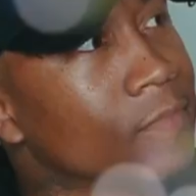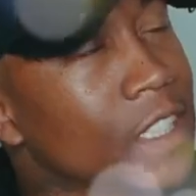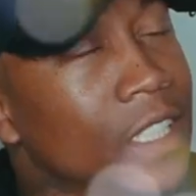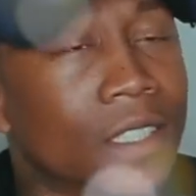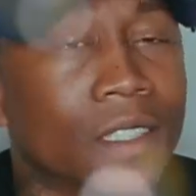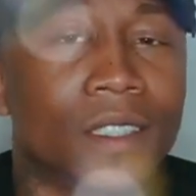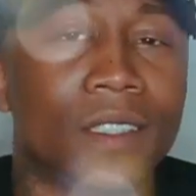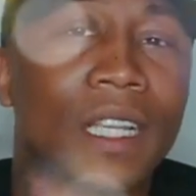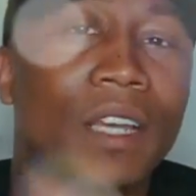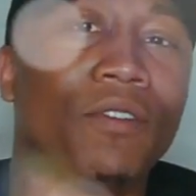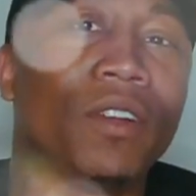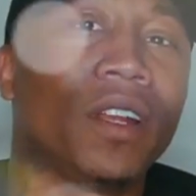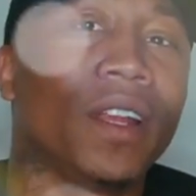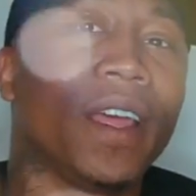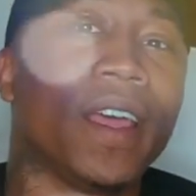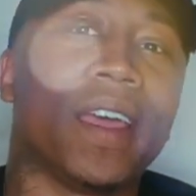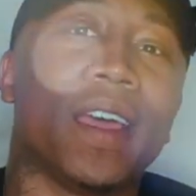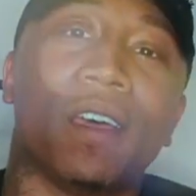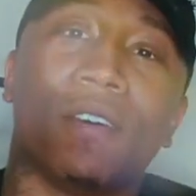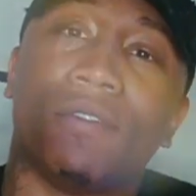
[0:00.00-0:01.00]
Seven and
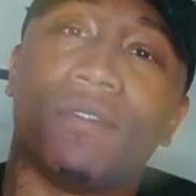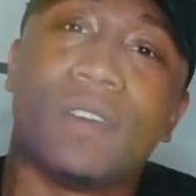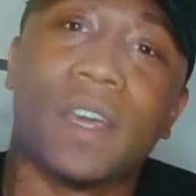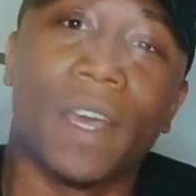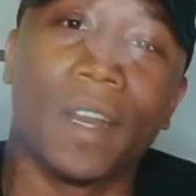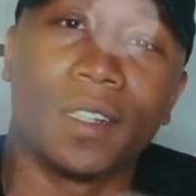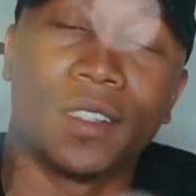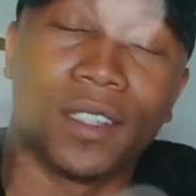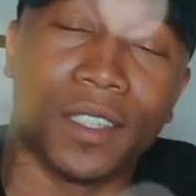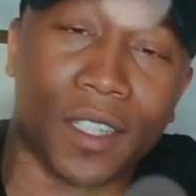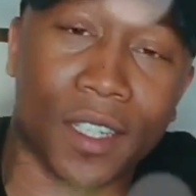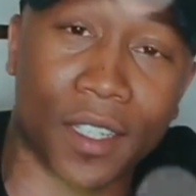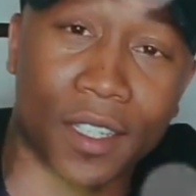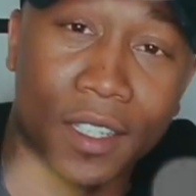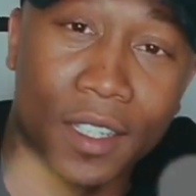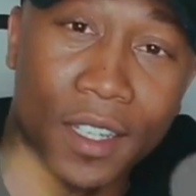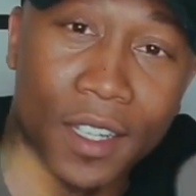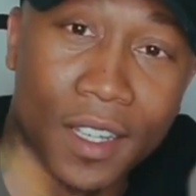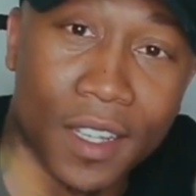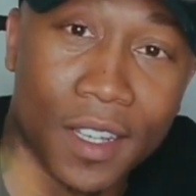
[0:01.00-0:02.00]
a half out of ten.
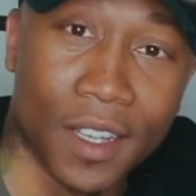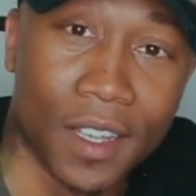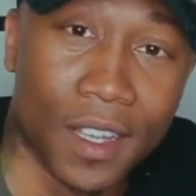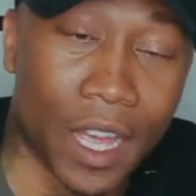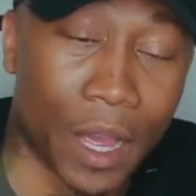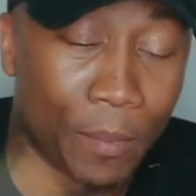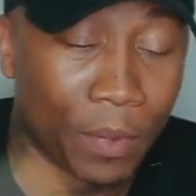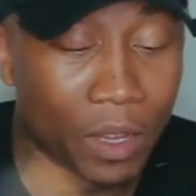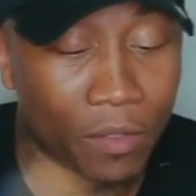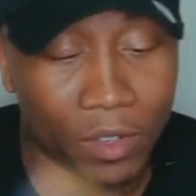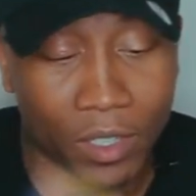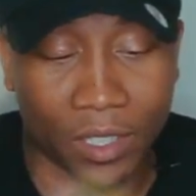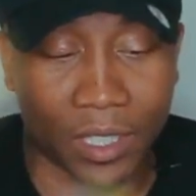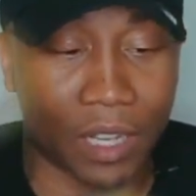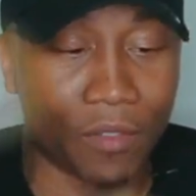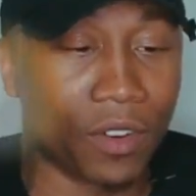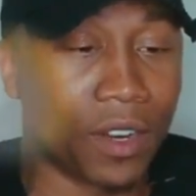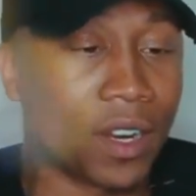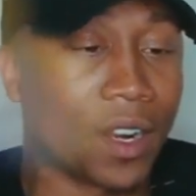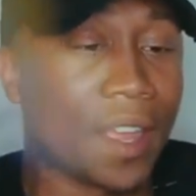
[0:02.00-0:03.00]
I'm gonna give it a
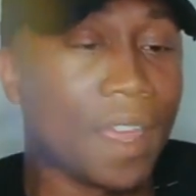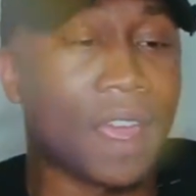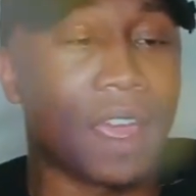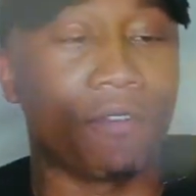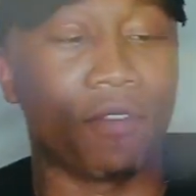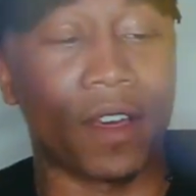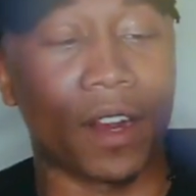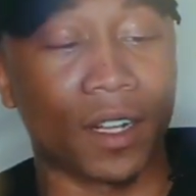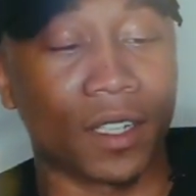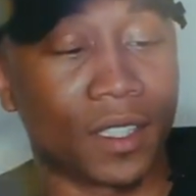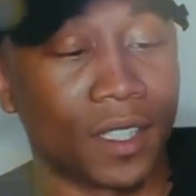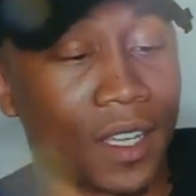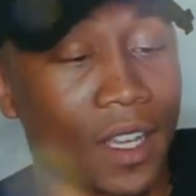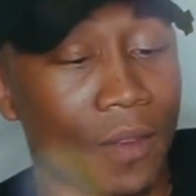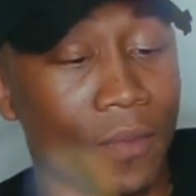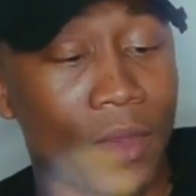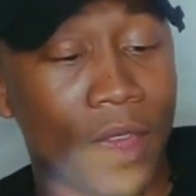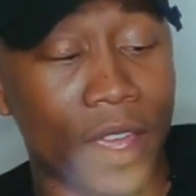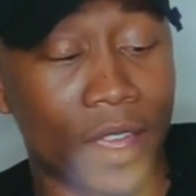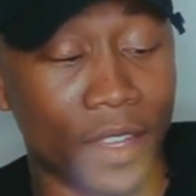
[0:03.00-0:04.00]
seven and a half out of
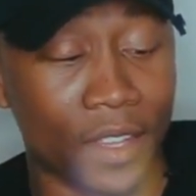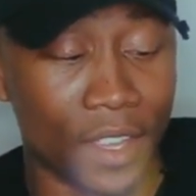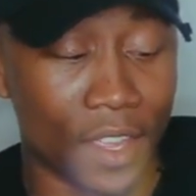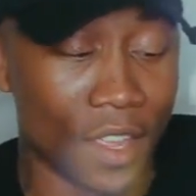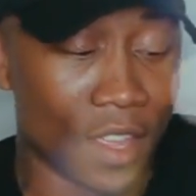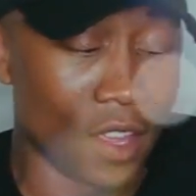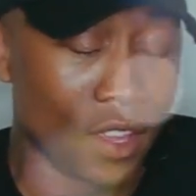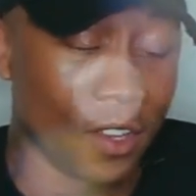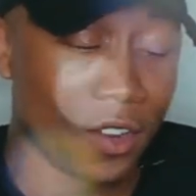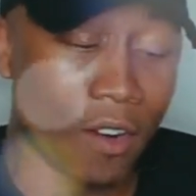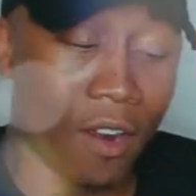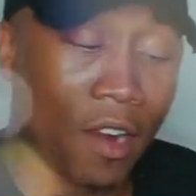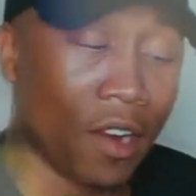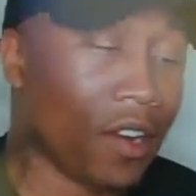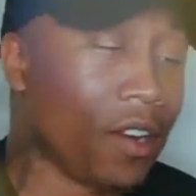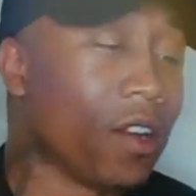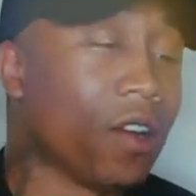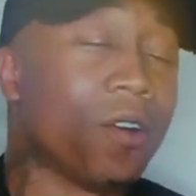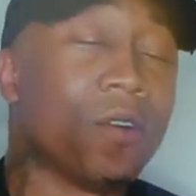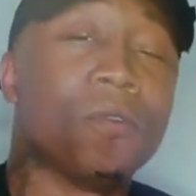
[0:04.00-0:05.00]
ten, man. You
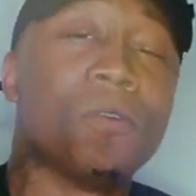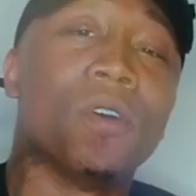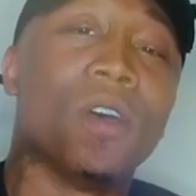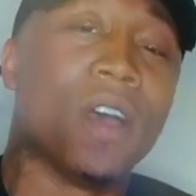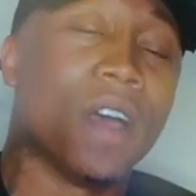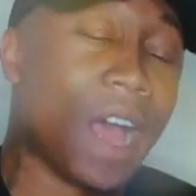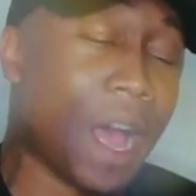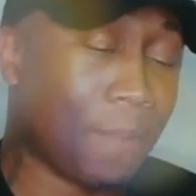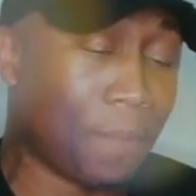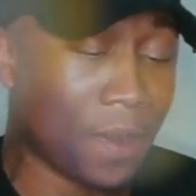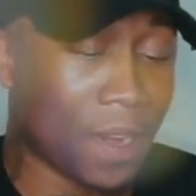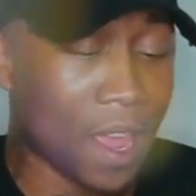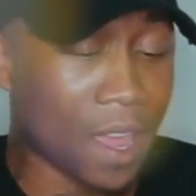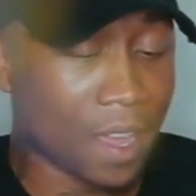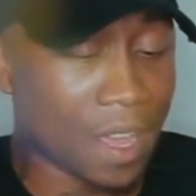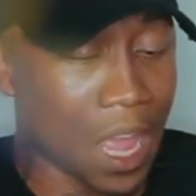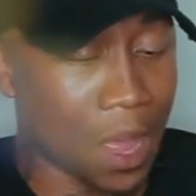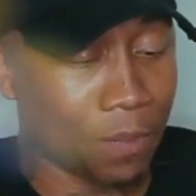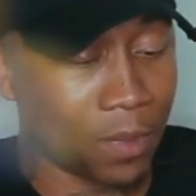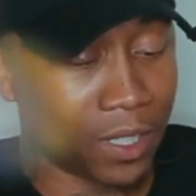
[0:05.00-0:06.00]
already know. Hop in
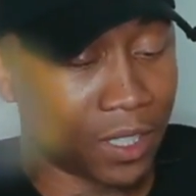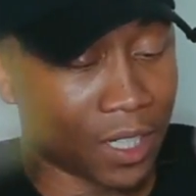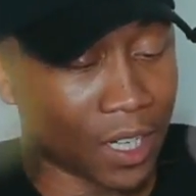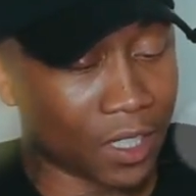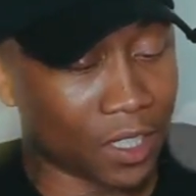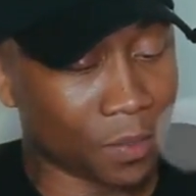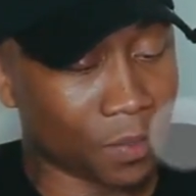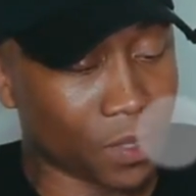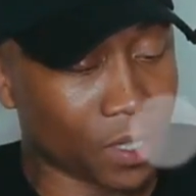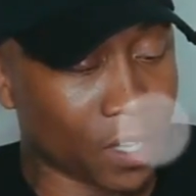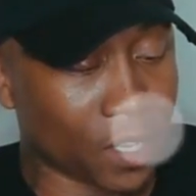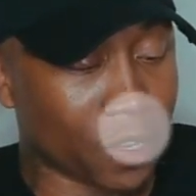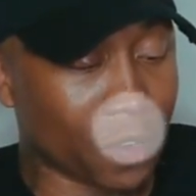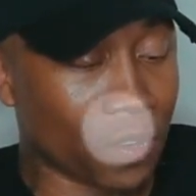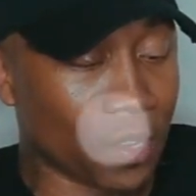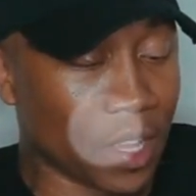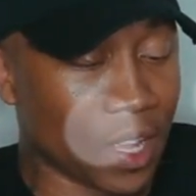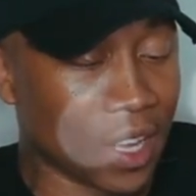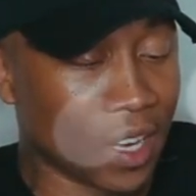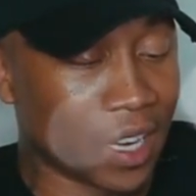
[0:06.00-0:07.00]
that comment section
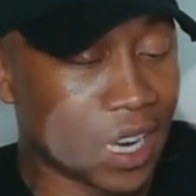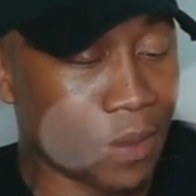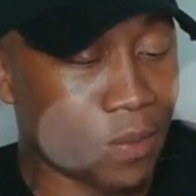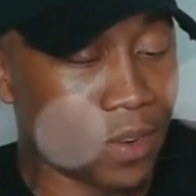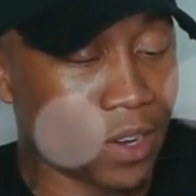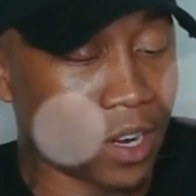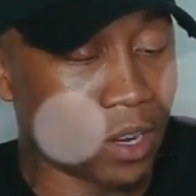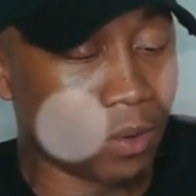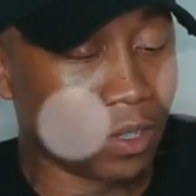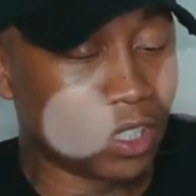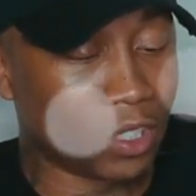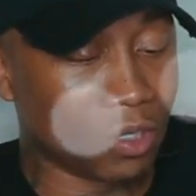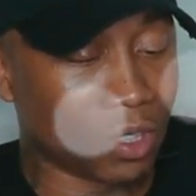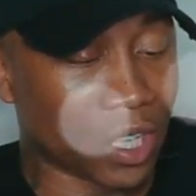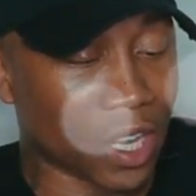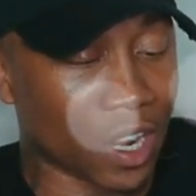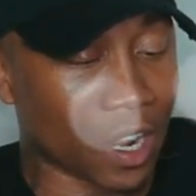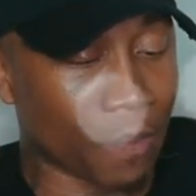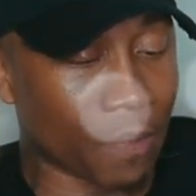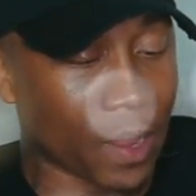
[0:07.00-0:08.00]
below. Let me know what you
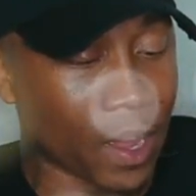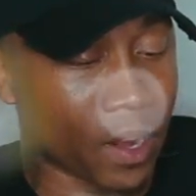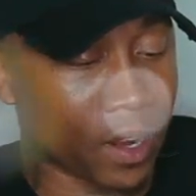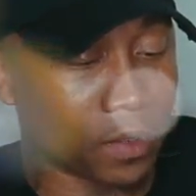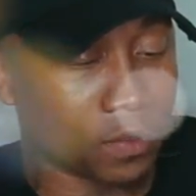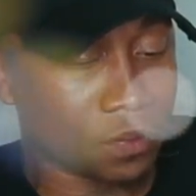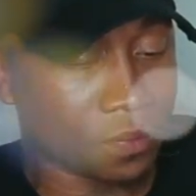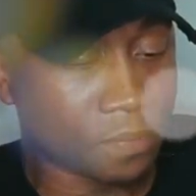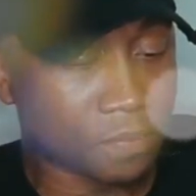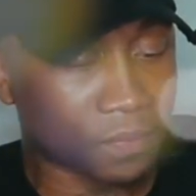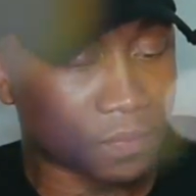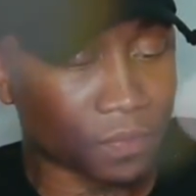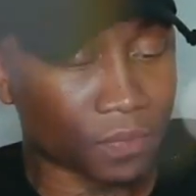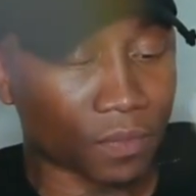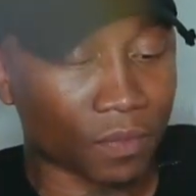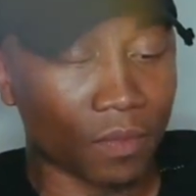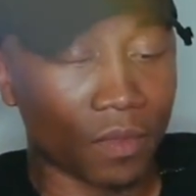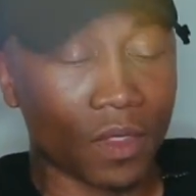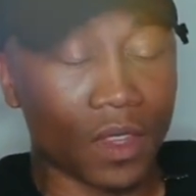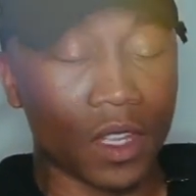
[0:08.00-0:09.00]
think about it.
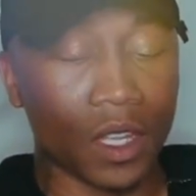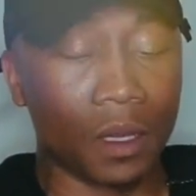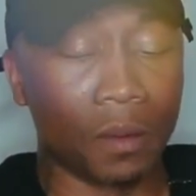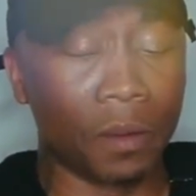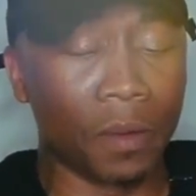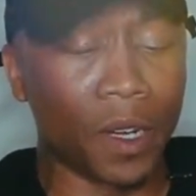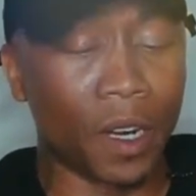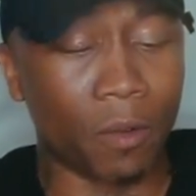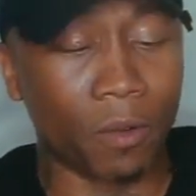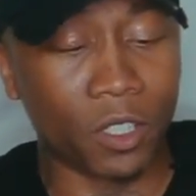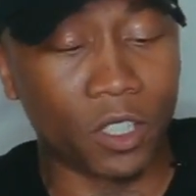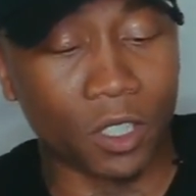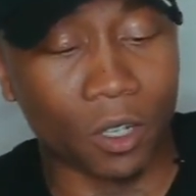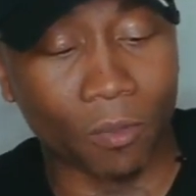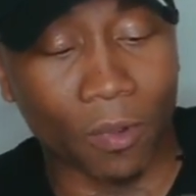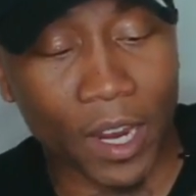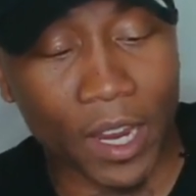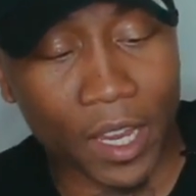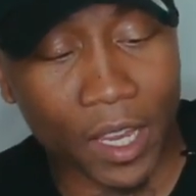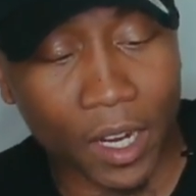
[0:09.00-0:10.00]
Let me know what
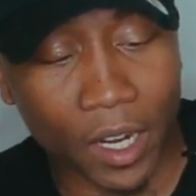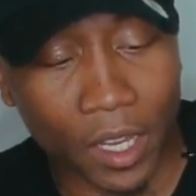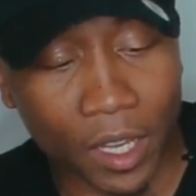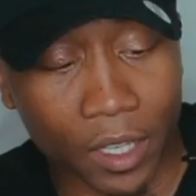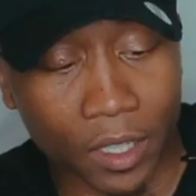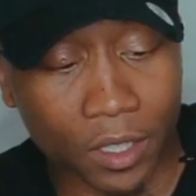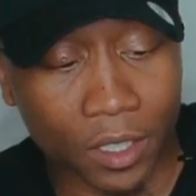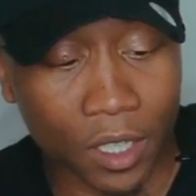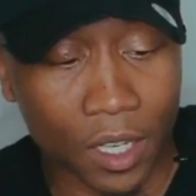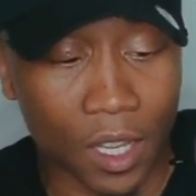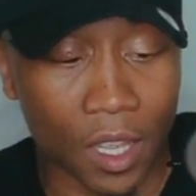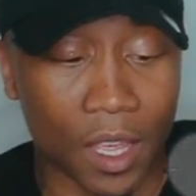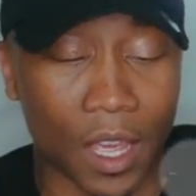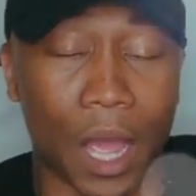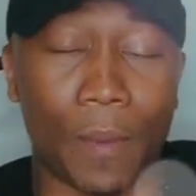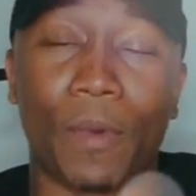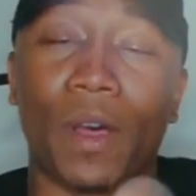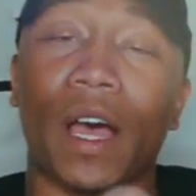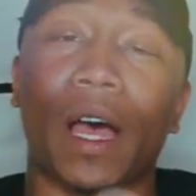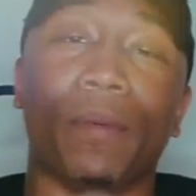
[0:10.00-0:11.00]
your rating is.
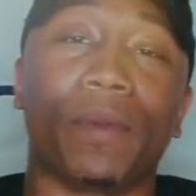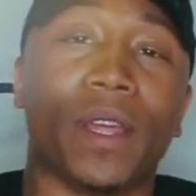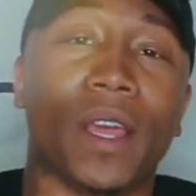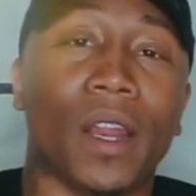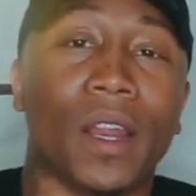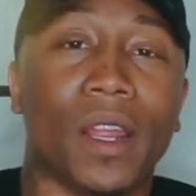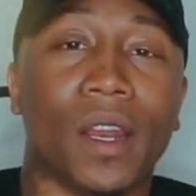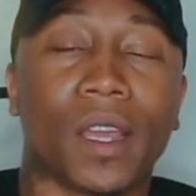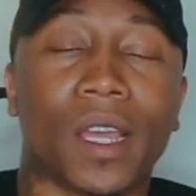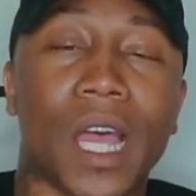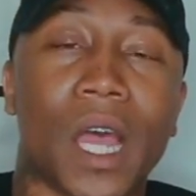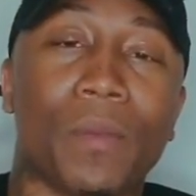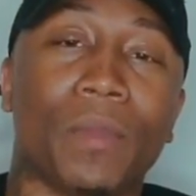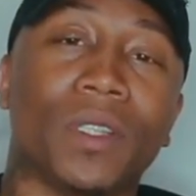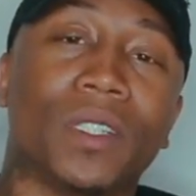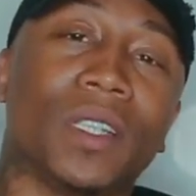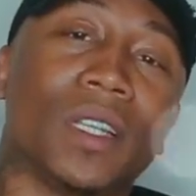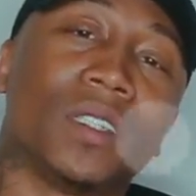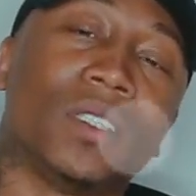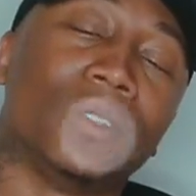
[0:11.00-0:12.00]
I'm gonna hop down in the
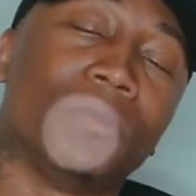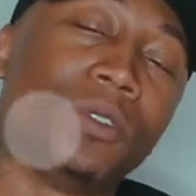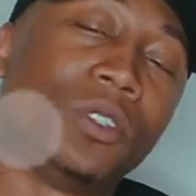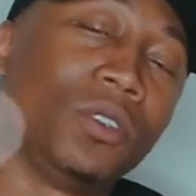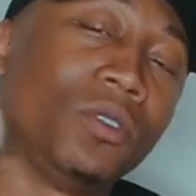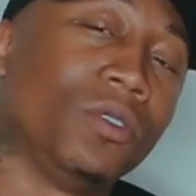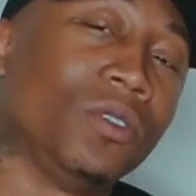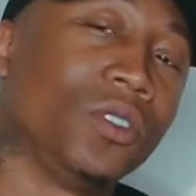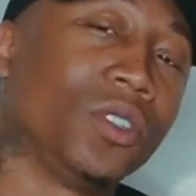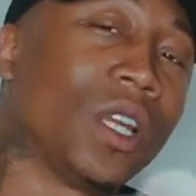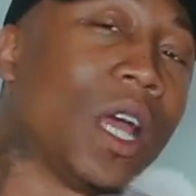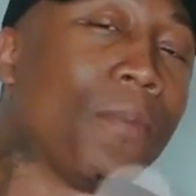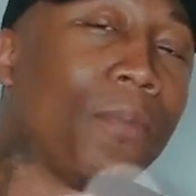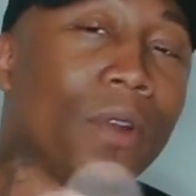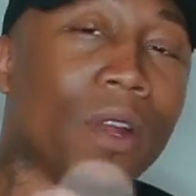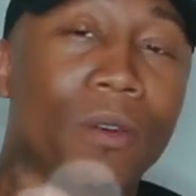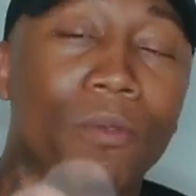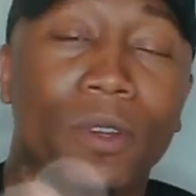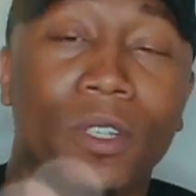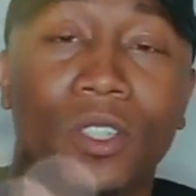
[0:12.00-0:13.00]
comment section with you, chop
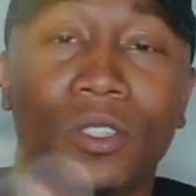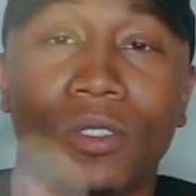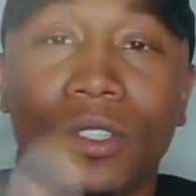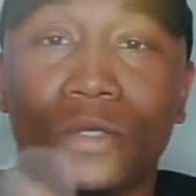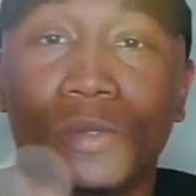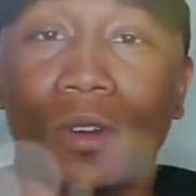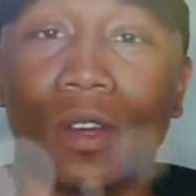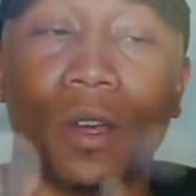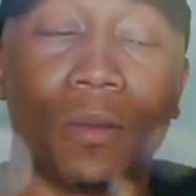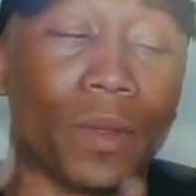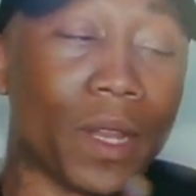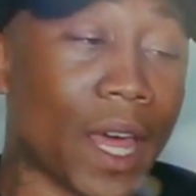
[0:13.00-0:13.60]
it up with you as well.